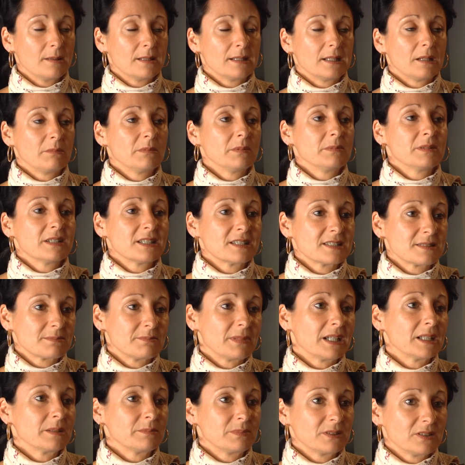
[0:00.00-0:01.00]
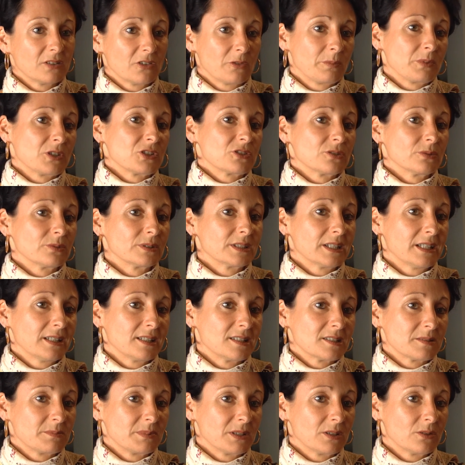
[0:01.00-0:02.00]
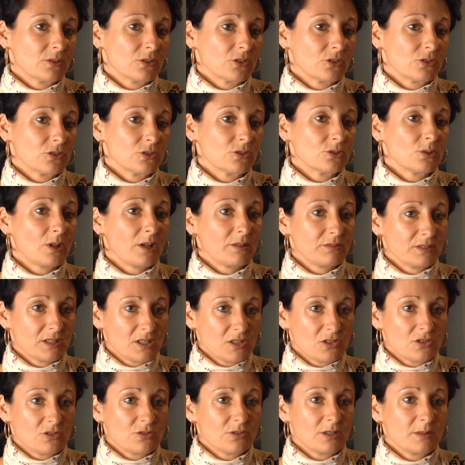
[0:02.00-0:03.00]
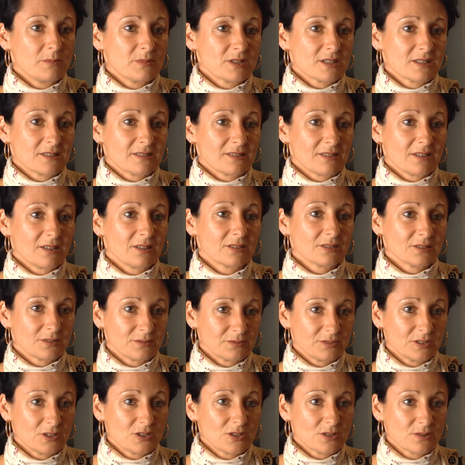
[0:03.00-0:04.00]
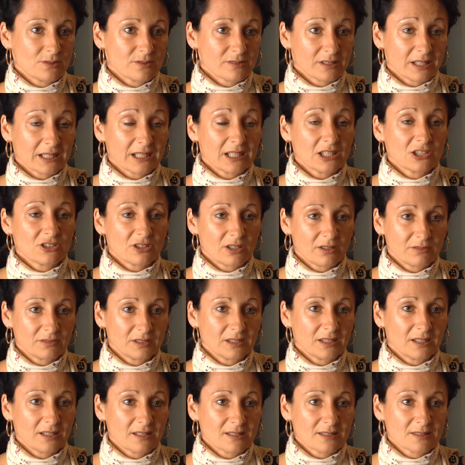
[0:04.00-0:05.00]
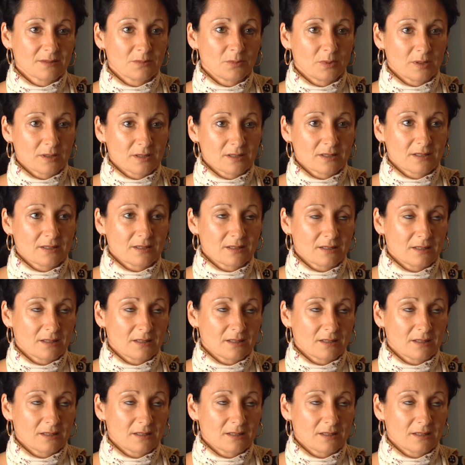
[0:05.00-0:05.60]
Namibia might be a special case because you do have extremes in a lot of issues, like HIV/AIDS was,